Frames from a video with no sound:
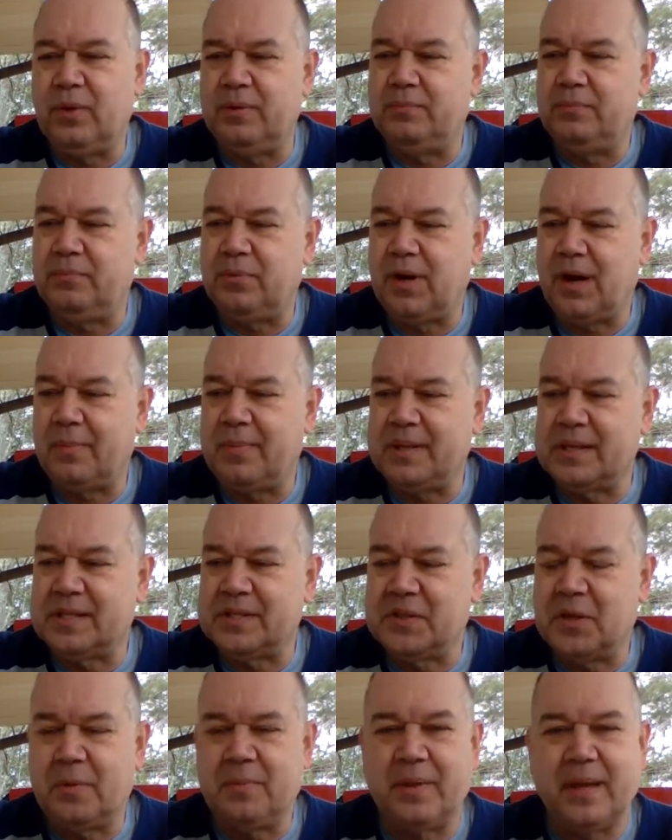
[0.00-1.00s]
would probably
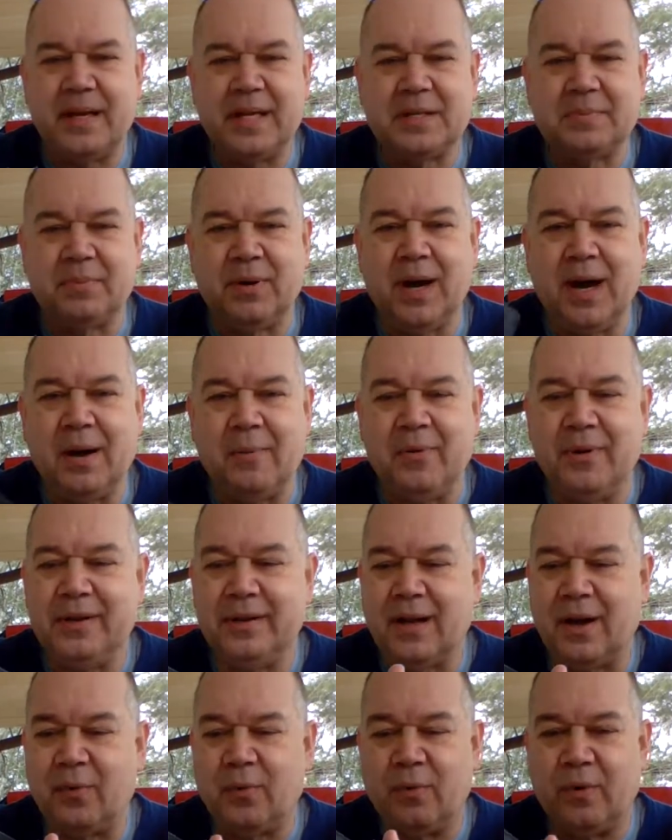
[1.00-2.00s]
assume that it's probably
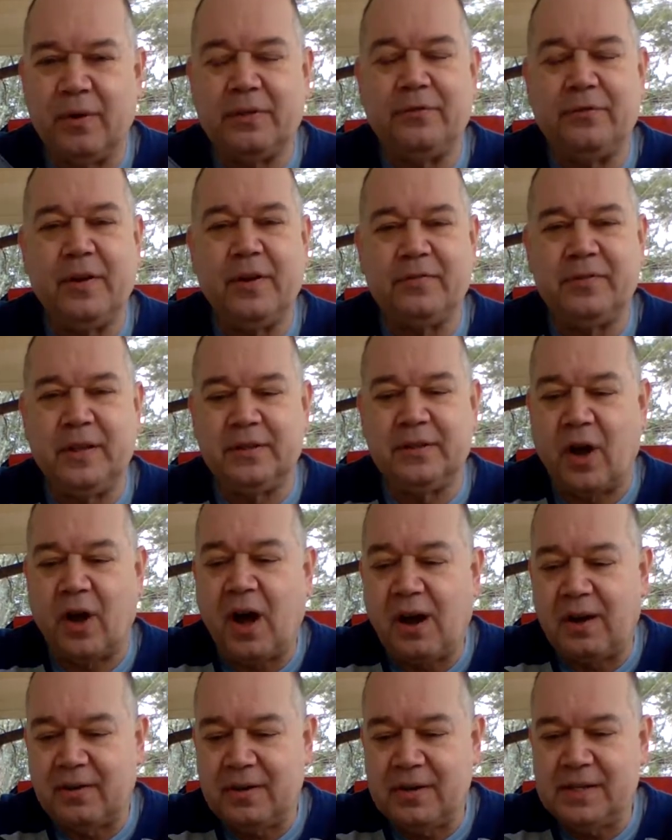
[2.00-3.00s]
not worth
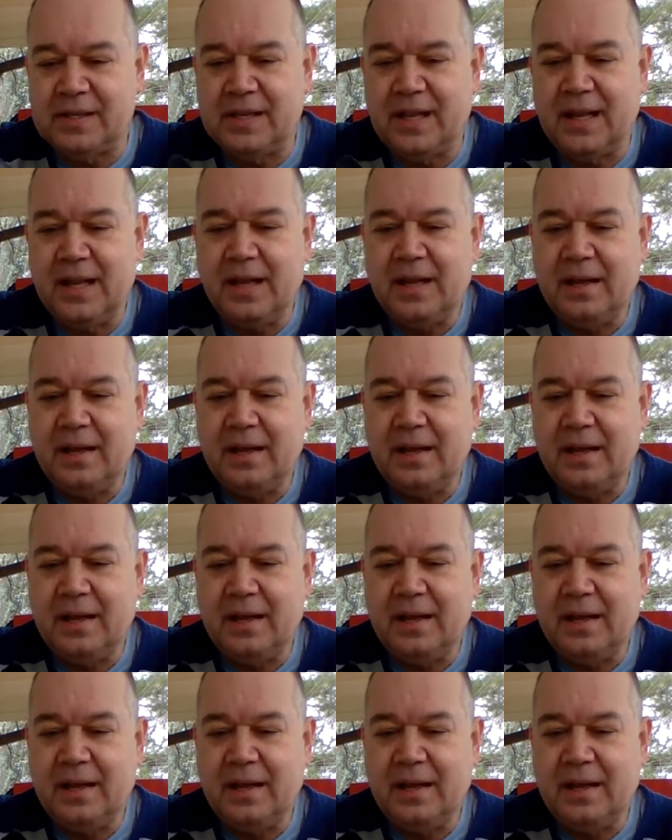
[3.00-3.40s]
$50